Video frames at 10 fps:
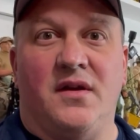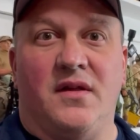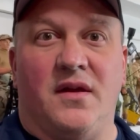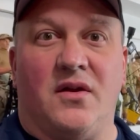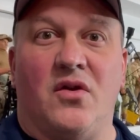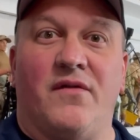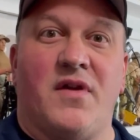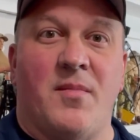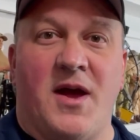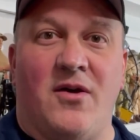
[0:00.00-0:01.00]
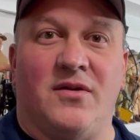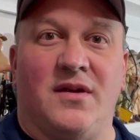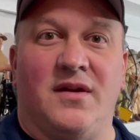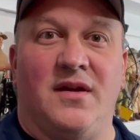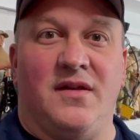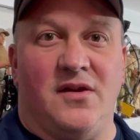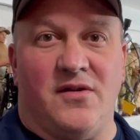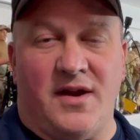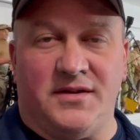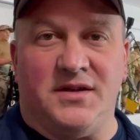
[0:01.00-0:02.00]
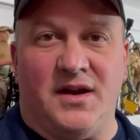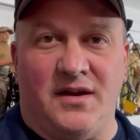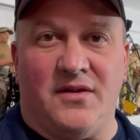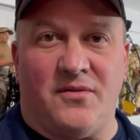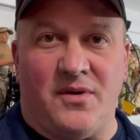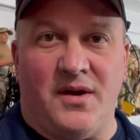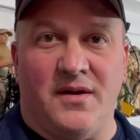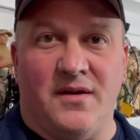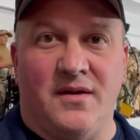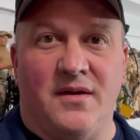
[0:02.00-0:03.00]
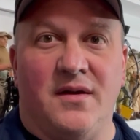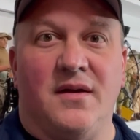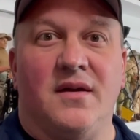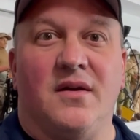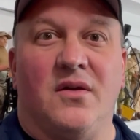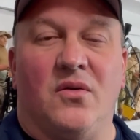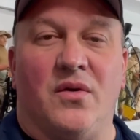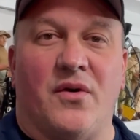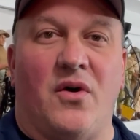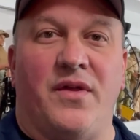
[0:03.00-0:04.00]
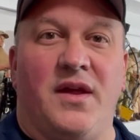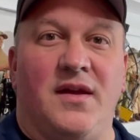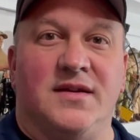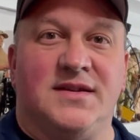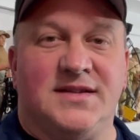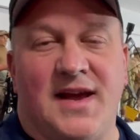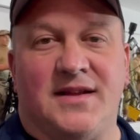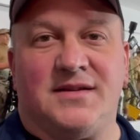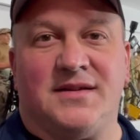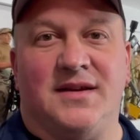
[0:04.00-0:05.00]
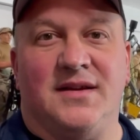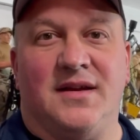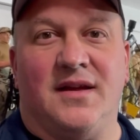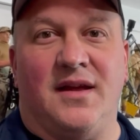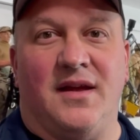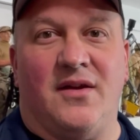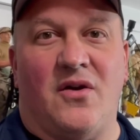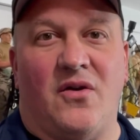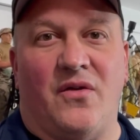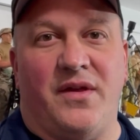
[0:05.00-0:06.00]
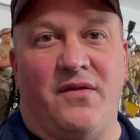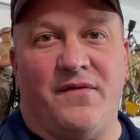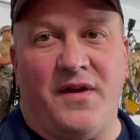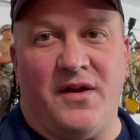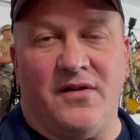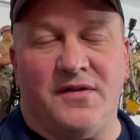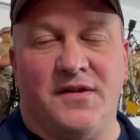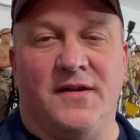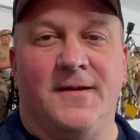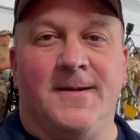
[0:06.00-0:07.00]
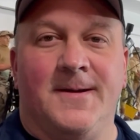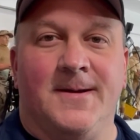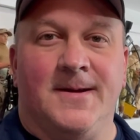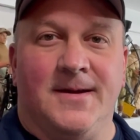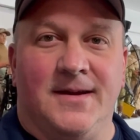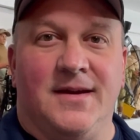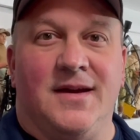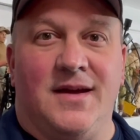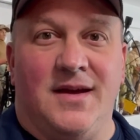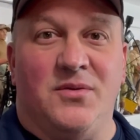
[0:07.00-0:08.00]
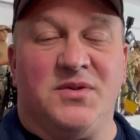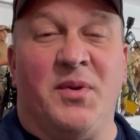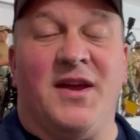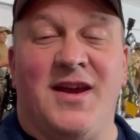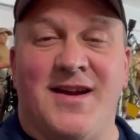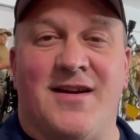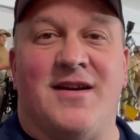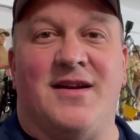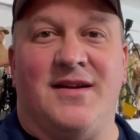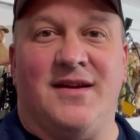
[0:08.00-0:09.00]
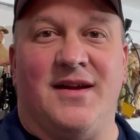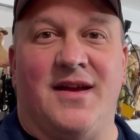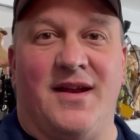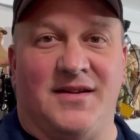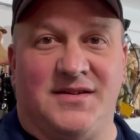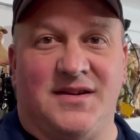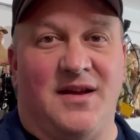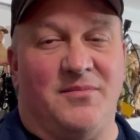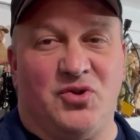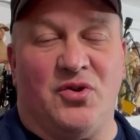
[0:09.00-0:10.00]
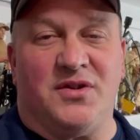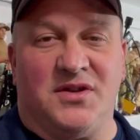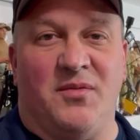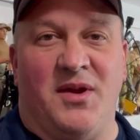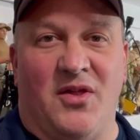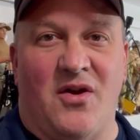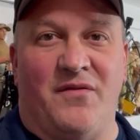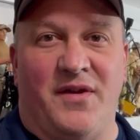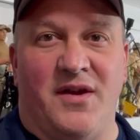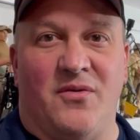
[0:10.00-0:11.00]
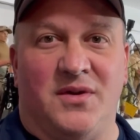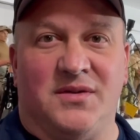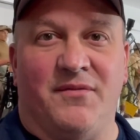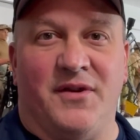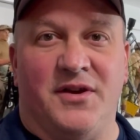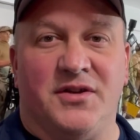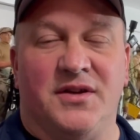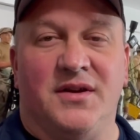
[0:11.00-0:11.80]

that could have come out in the year 1993. With all the sets and all the figures, it was a big year, and I'm sure this is going to be a long video once I'm finished.